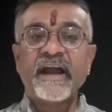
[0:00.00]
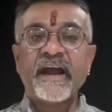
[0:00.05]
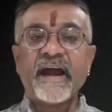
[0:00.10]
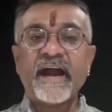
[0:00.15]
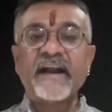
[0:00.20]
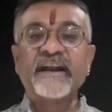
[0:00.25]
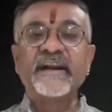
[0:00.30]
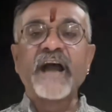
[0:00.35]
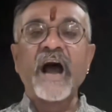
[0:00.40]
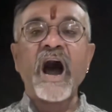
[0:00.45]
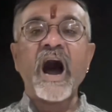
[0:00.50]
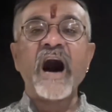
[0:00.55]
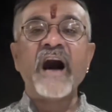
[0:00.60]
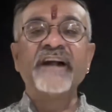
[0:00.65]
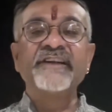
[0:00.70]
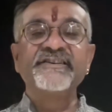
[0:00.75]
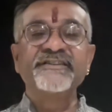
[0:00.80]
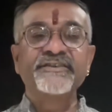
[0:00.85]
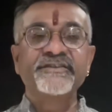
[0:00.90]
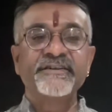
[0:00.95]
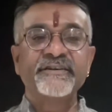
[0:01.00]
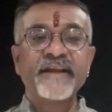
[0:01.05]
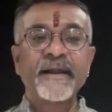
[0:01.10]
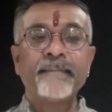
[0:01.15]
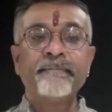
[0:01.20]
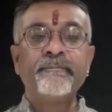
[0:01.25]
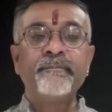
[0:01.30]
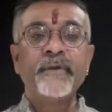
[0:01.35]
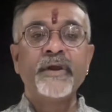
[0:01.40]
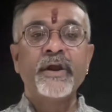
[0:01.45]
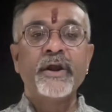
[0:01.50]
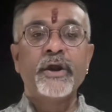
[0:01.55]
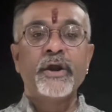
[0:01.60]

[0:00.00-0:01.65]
and asked them